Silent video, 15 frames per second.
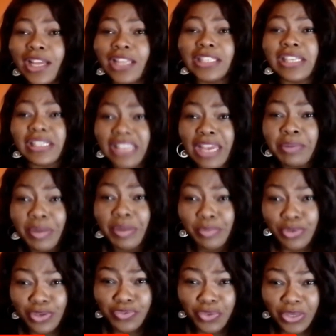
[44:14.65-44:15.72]
the time I'm
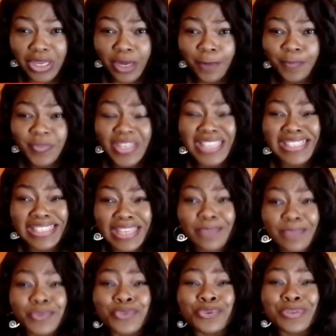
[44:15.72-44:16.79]
looking for now is the time
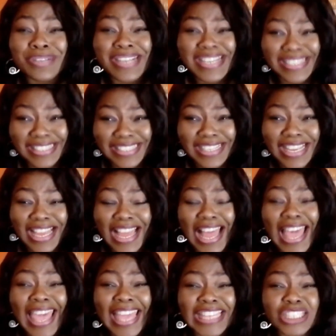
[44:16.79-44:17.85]
to rest
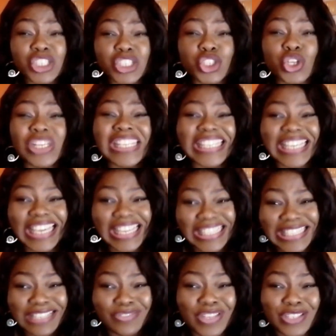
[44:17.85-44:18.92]
and jollicate.
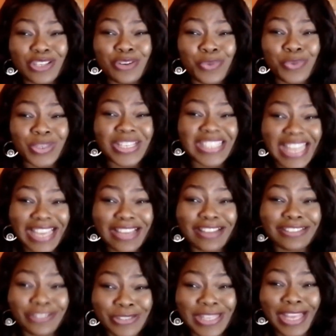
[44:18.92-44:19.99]
If there's anyone,
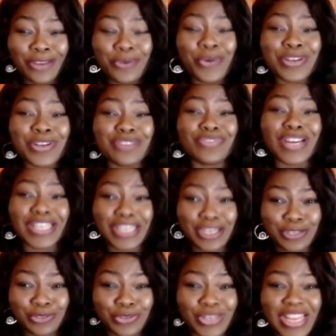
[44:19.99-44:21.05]
just like go on a
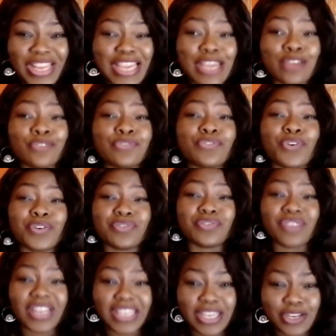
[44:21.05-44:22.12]
vacation, a fun
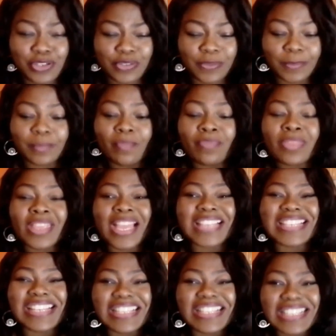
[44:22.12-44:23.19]
vacation. I
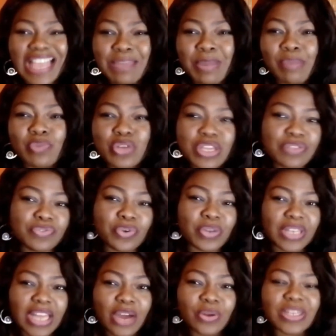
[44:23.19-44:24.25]
said, the time I'm looking for
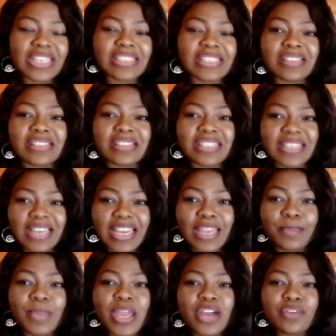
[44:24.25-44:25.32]
now is a
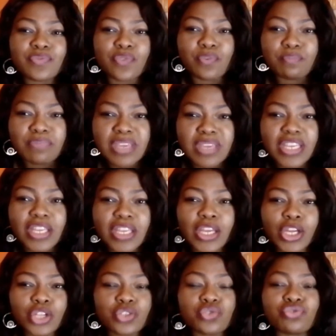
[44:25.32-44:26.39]
time for me
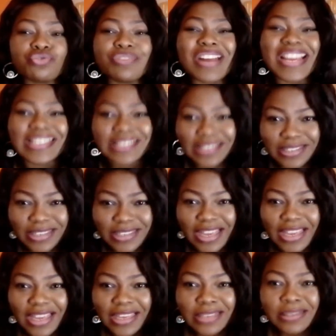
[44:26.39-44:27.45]
to rest,
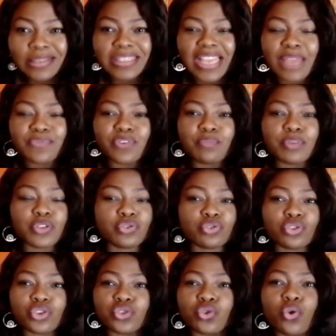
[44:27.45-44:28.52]
is a time for me to
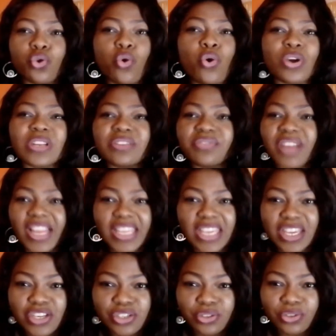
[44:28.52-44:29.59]
just go on a
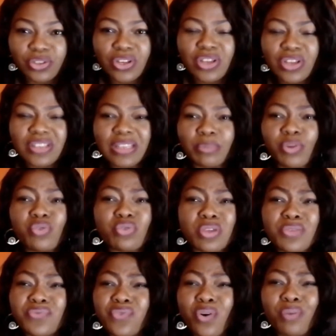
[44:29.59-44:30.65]
vacation. So I'm not
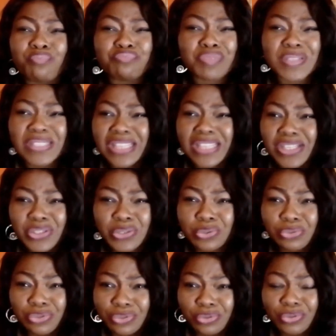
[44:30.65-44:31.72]
looking for business to
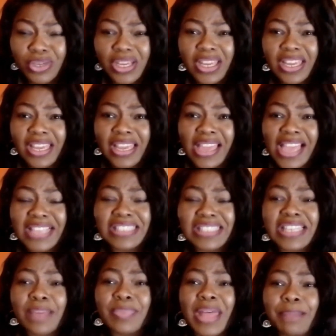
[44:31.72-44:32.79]
do,
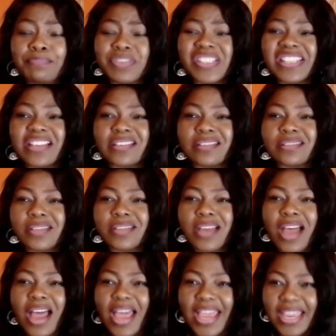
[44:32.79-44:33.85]
except that business
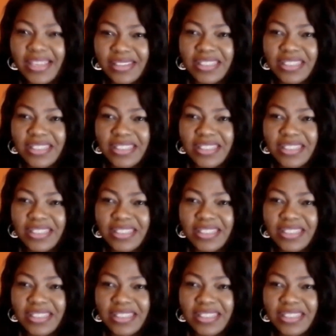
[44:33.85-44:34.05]
ties